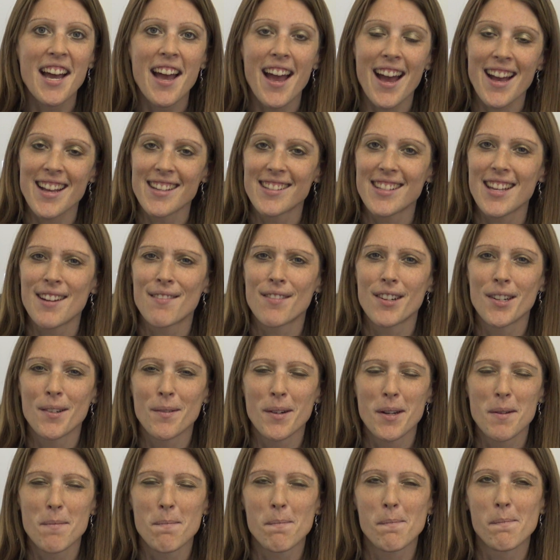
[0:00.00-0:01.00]
as
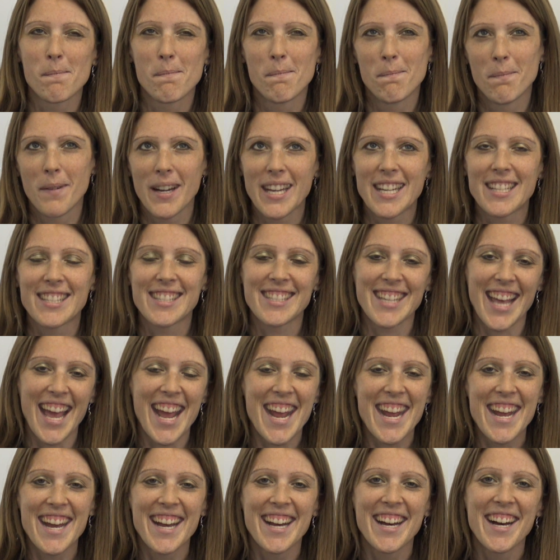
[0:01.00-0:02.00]
everyone might
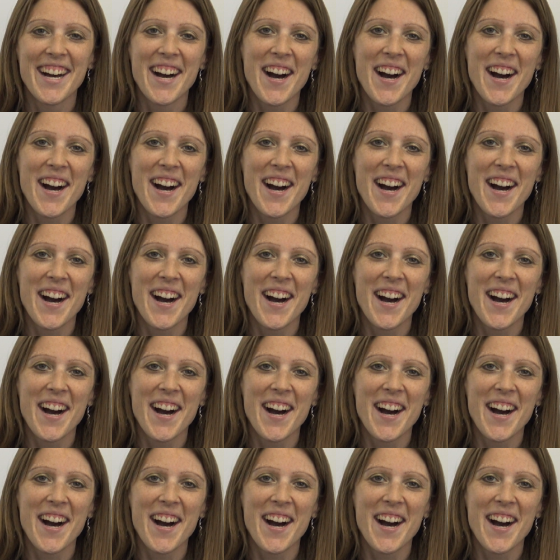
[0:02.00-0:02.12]
say.